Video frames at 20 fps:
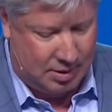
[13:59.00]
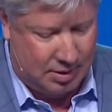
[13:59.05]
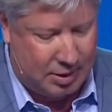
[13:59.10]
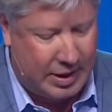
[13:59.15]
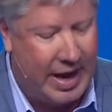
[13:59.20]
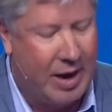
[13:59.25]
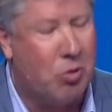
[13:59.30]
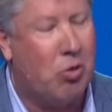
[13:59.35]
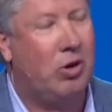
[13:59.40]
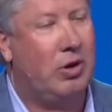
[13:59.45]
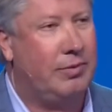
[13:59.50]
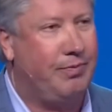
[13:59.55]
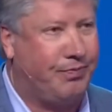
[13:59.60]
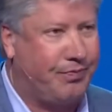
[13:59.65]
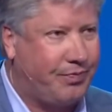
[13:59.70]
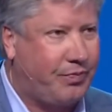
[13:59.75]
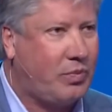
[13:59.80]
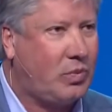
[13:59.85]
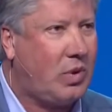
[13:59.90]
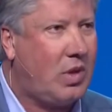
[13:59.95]
Okay, well,
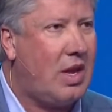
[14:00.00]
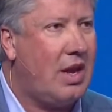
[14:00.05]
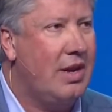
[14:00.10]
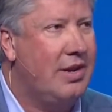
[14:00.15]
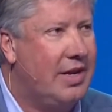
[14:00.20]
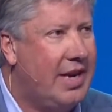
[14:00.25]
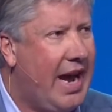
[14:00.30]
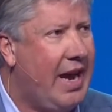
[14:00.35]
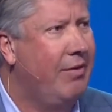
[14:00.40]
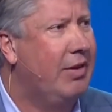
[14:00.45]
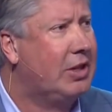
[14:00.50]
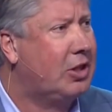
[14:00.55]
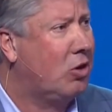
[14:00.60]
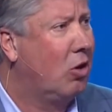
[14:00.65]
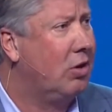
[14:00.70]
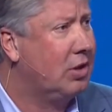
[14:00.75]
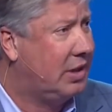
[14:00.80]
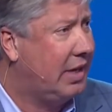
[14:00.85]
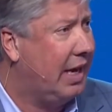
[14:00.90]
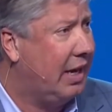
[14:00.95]
David's
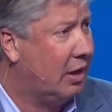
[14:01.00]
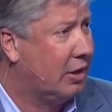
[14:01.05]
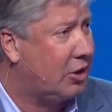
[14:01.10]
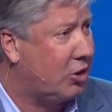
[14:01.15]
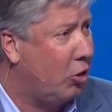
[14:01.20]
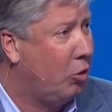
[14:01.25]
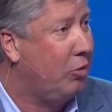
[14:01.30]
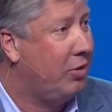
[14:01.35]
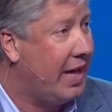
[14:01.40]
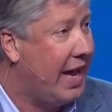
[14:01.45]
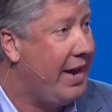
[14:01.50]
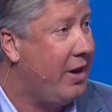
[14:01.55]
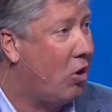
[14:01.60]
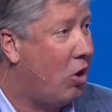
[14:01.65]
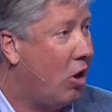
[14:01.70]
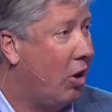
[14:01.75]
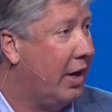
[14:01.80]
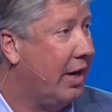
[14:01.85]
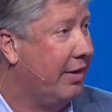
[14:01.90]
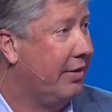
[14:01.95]
going to tell us who they
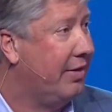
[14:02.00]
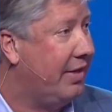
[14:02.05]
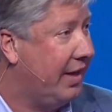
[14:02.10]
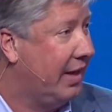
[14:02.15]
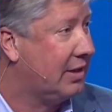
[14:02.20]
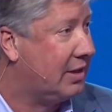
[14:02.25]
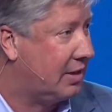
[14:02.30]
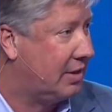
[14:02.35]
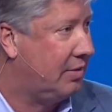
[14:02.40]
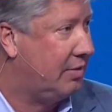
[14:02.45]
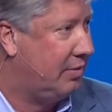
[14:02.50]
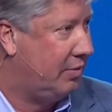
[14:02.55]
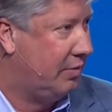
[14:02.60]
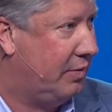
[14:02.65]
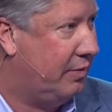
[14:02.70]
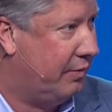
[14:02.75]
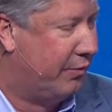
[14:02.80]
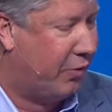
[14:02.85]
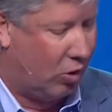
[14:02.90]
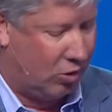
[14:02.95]
are in this
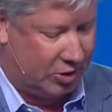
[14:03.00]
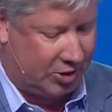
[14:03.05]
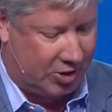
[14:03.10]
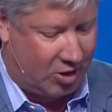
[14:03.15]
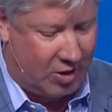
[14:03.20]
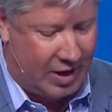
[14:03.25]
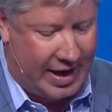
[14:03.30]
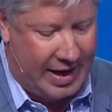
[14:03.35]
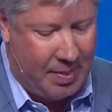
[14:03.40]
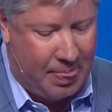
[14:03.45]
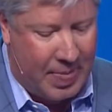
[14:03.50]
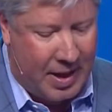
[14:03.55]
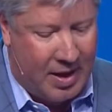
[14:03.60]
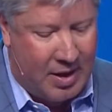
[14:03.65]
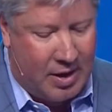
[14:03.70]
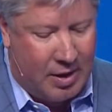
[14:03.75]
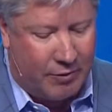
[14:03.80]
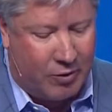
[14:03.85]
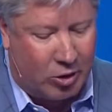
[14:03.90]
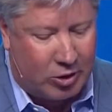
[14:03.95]
verse, all right?
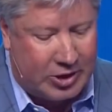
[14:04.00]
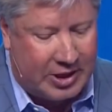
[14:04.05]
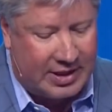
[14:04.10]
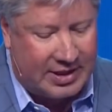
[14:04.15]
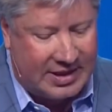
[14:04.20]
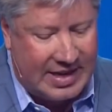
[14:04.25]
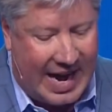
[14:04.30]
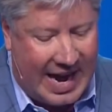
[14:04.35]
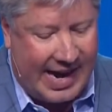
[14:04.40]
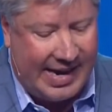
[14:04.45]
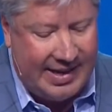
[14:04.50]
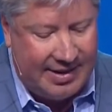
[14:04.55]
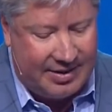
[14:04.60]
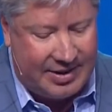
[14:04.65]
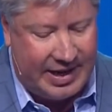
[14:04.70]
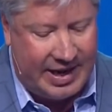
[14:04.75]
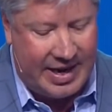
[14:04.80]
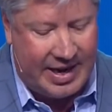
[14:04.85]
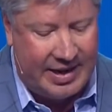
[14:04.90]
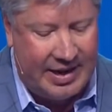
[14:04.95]
Verses 9 and
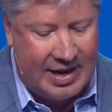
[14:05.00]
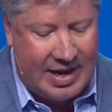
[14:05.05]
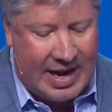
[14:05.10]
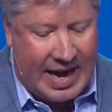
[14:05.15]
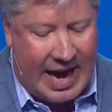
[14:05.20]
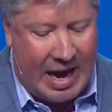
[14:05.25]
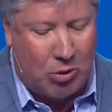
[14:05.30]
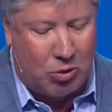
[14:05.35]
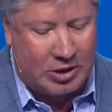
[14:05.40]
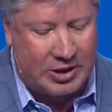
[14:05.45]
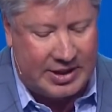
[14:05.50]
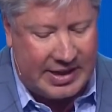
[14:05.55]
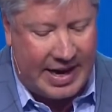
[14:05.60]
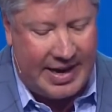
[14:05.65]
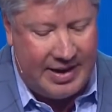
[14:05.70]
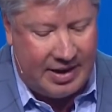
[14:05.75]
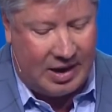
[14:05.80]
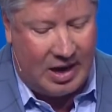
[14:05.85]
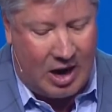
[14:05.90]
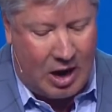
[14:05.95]
10 I will say
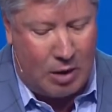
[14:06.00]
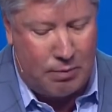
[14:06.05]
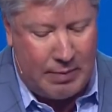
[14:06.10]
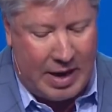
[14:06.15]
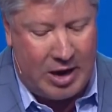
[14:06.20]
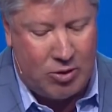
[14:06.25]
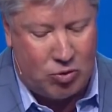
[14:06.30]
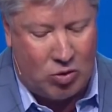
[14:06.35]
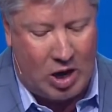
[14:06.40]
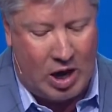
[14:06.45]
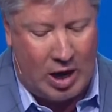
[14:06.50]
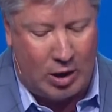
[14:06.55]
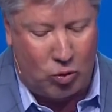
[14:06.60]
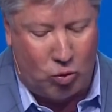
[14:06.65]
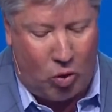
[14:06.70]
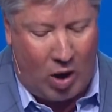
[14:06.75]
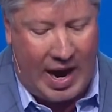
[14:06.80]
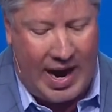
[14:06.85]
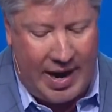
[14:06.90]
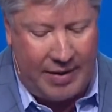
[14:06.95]
to God, my rock,
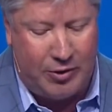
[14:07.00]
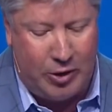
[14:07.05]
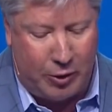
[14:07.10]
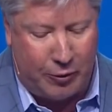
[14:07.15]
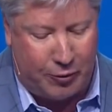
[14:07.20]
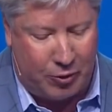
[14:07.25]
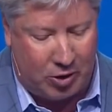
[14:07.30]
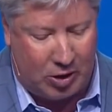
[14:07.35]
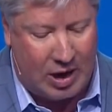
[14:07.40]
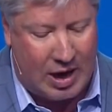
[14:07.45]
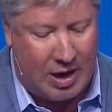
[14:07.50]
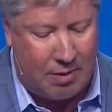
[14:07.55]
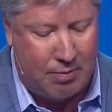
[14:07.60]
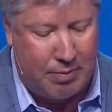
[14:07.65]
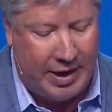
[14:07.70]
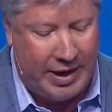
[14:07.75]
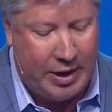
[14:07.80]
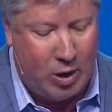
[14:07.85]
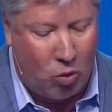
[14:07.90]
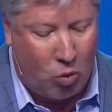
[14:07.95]
why have you forgotten
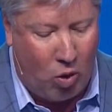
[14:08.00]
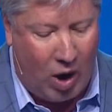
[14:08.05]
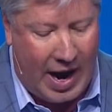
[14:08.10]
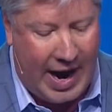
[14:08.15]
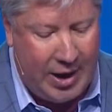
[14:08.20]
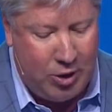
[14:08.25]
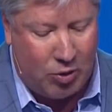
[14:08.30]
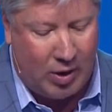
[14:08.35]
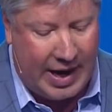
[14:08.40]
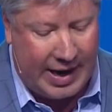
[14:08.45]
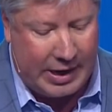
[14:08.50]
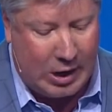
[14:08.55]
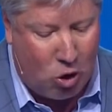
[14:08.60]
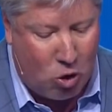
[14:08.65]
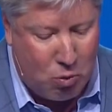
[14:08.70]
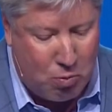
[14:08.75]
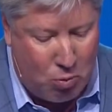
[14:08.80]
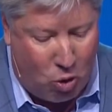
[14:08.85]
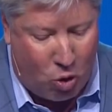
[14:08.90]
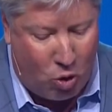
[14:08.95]
me? Why do I
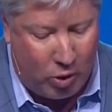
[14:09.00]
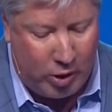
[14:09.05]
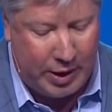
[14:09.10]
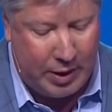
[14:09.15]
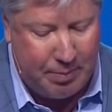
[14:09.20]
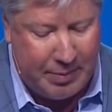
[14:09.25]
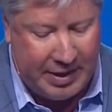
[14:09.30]
go mourning